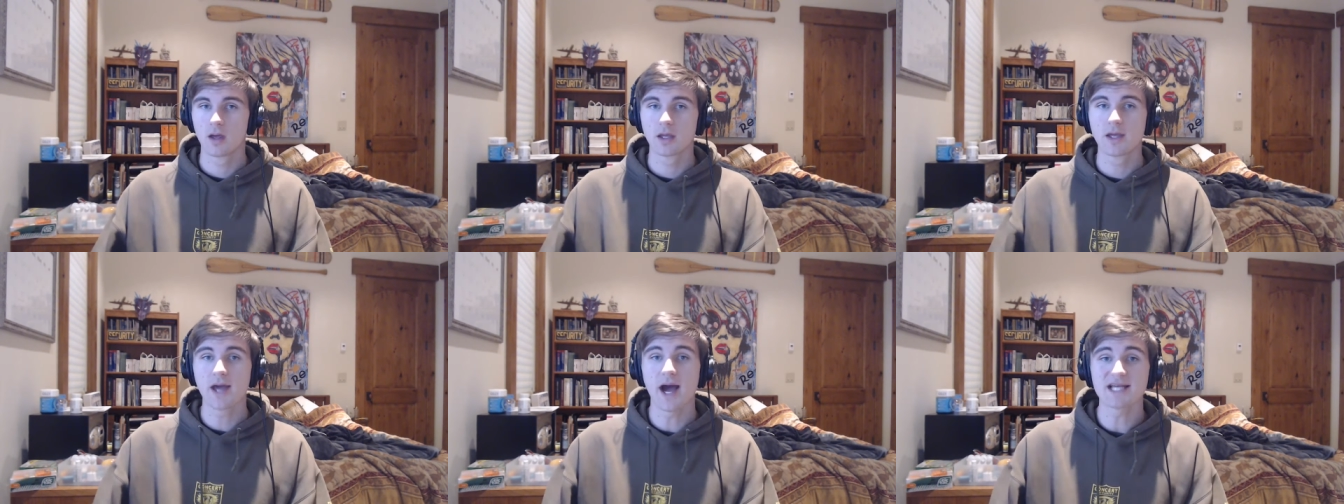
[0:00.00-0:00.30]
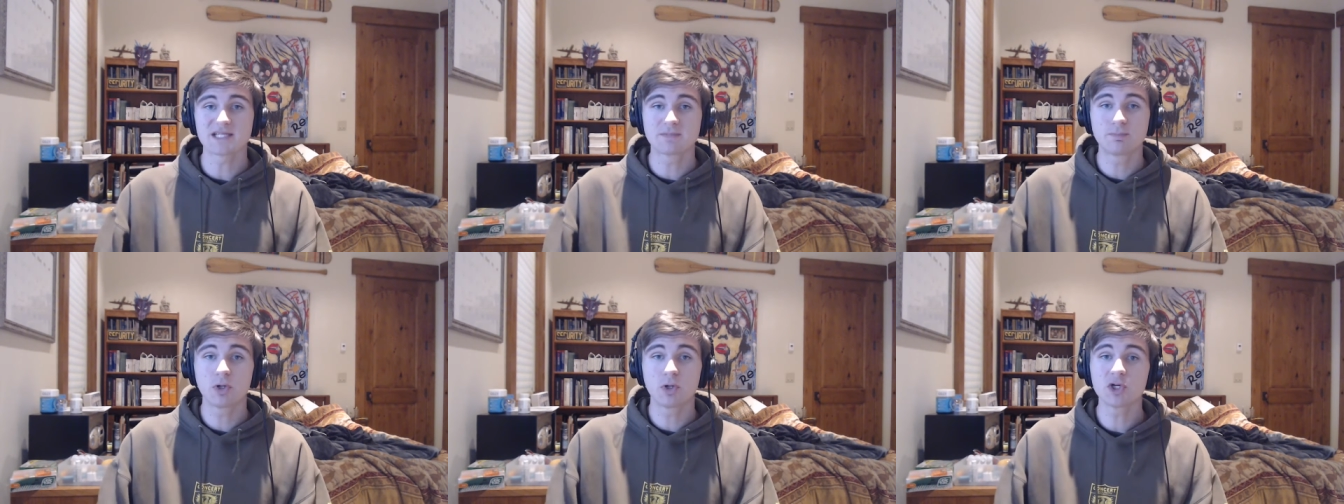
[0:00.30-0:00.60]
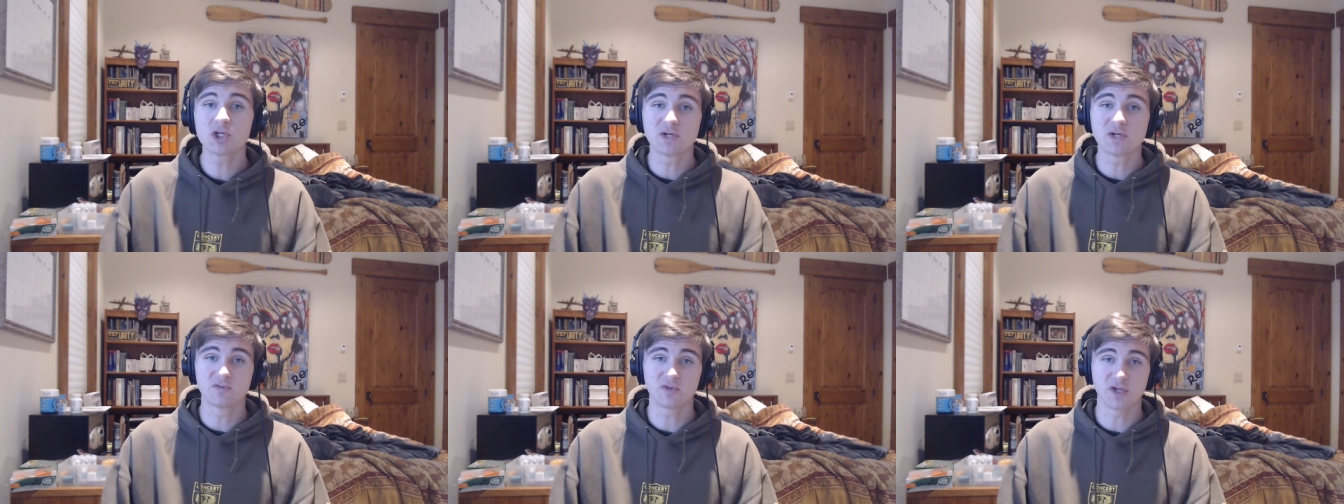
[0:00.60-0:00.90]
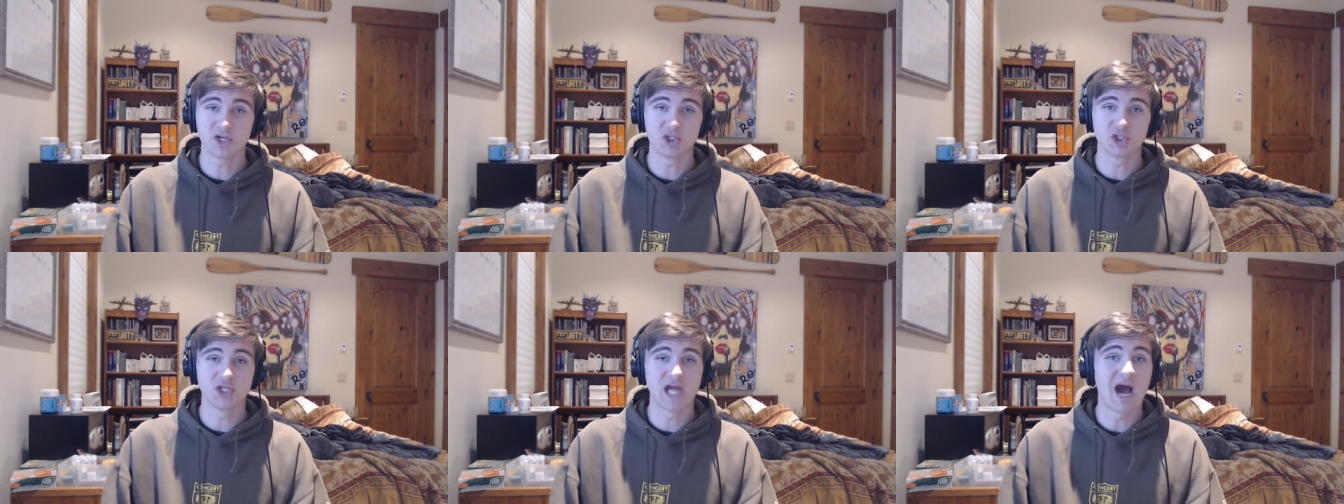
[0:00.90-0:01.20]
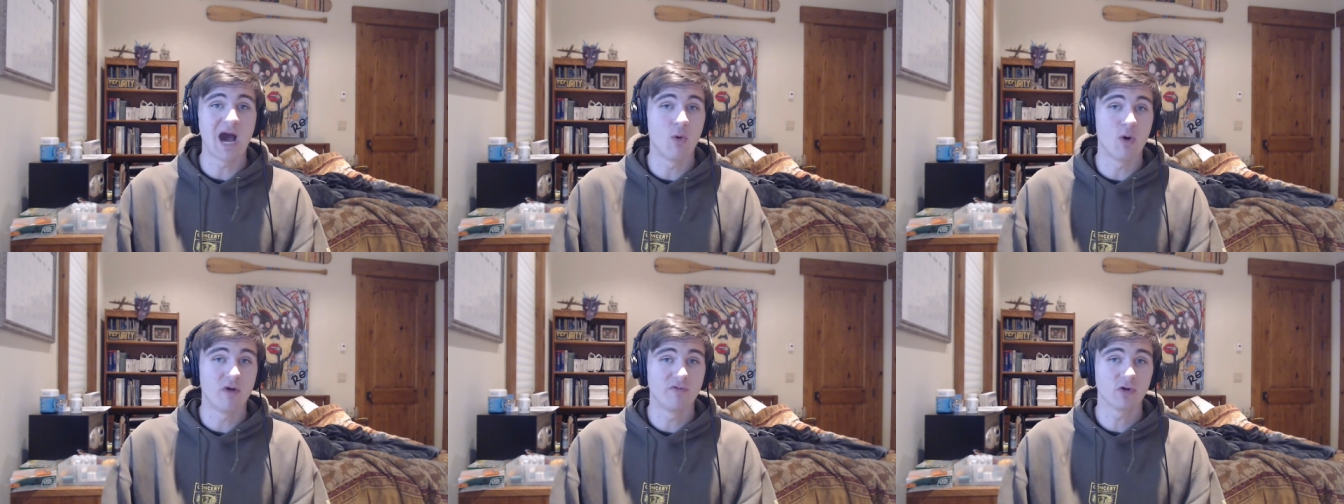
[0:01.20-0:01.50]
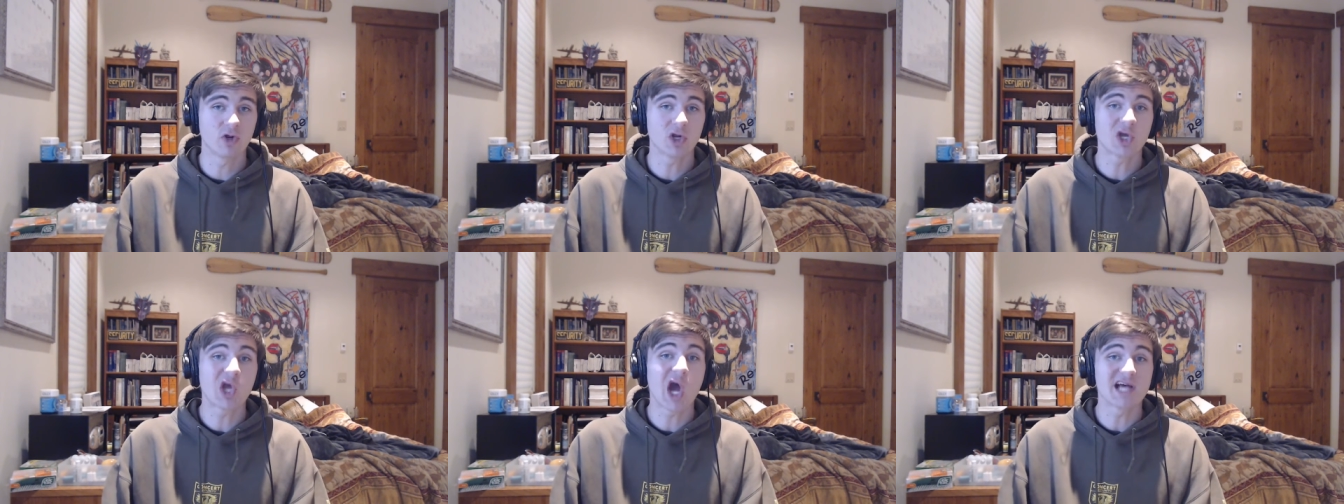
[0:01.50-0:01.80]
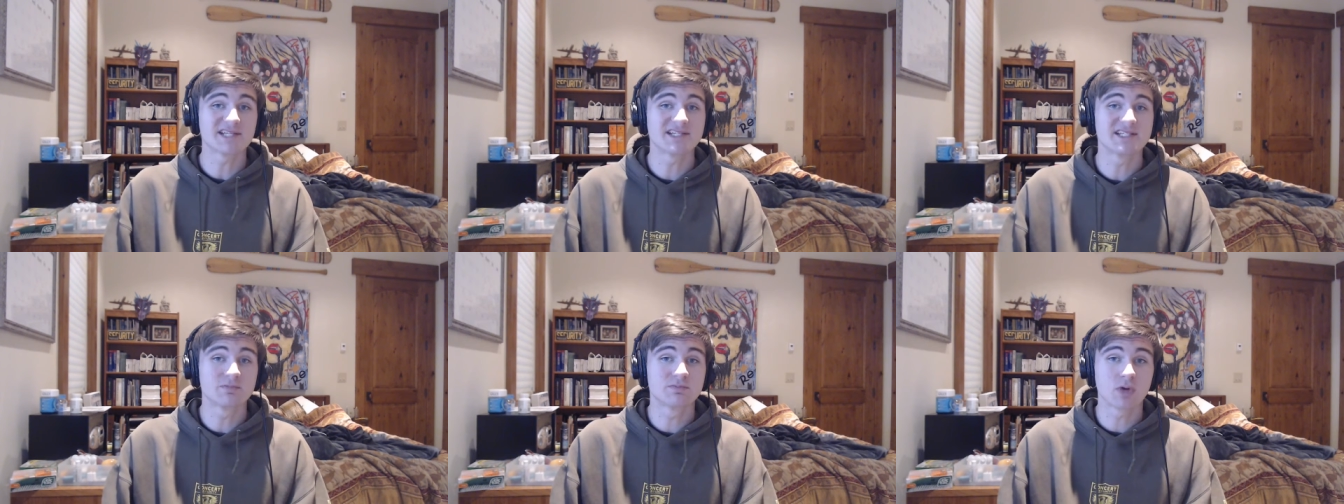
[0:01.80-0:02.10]
Cost push inflation, however,
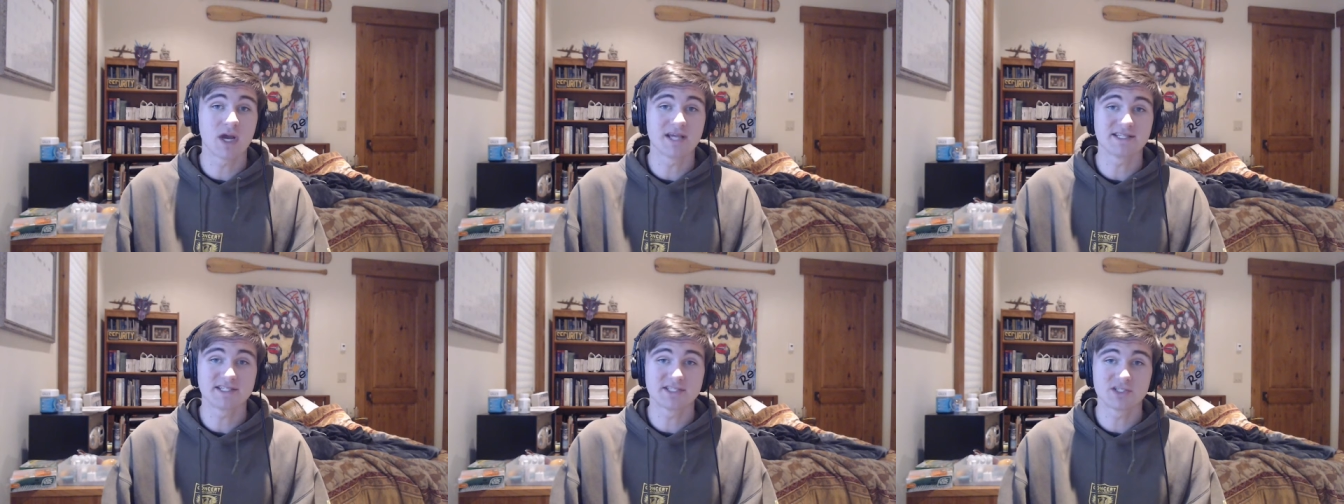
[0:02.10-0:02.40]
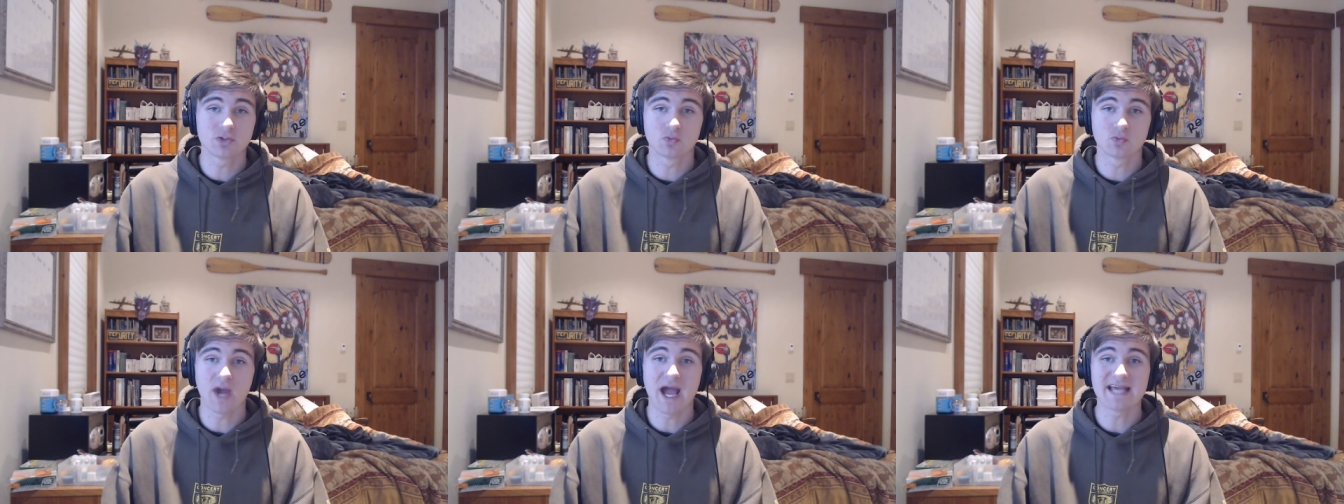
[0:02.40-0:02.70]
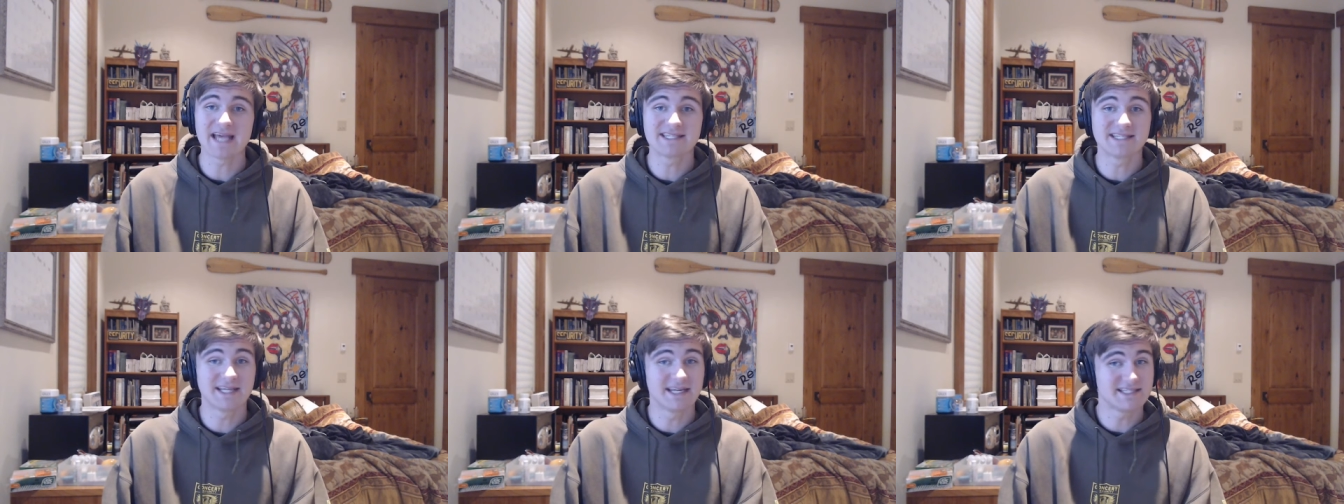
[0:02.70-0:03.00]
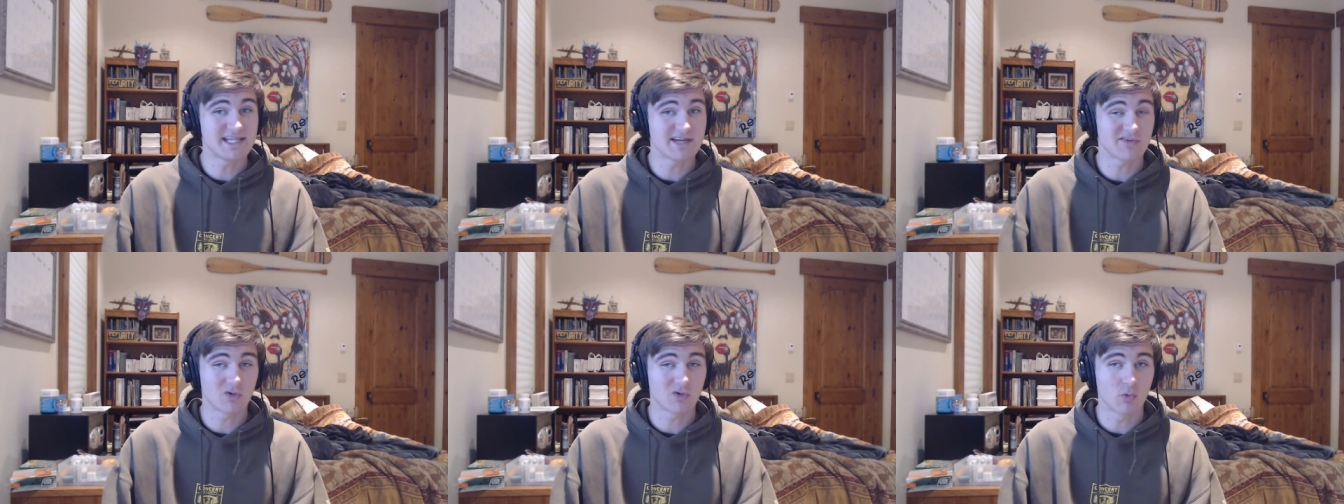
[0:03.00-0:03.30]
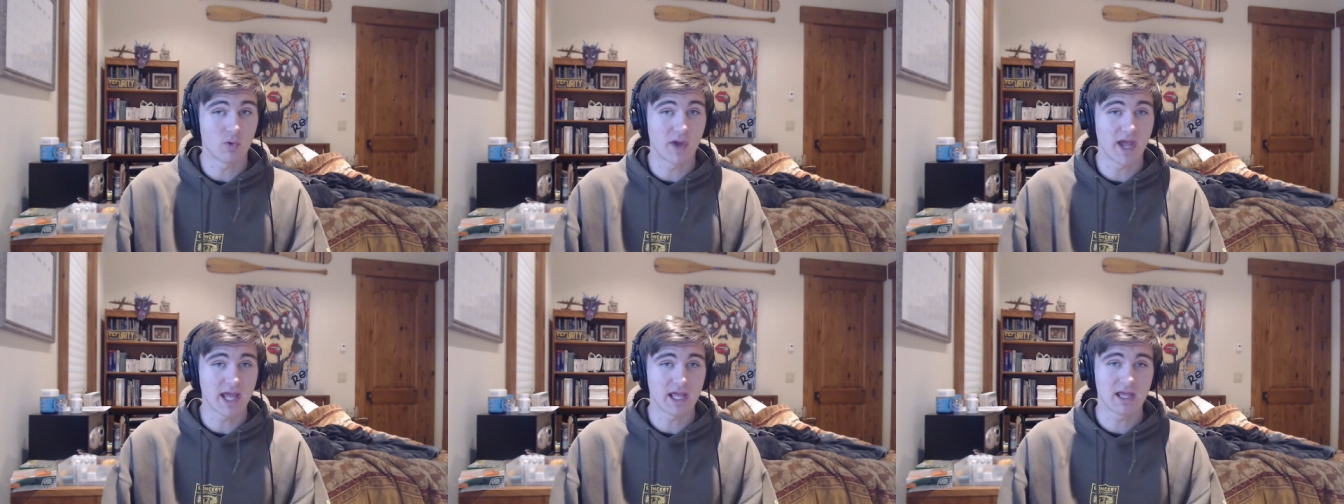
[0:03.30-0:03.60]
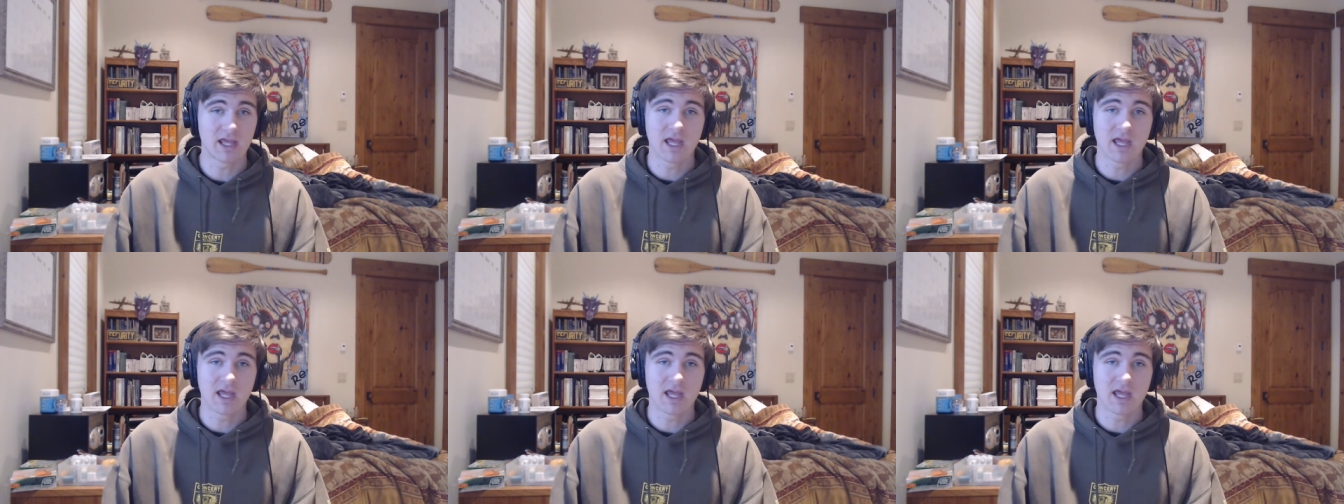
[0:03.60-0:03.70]
causes prices to rise in a different way.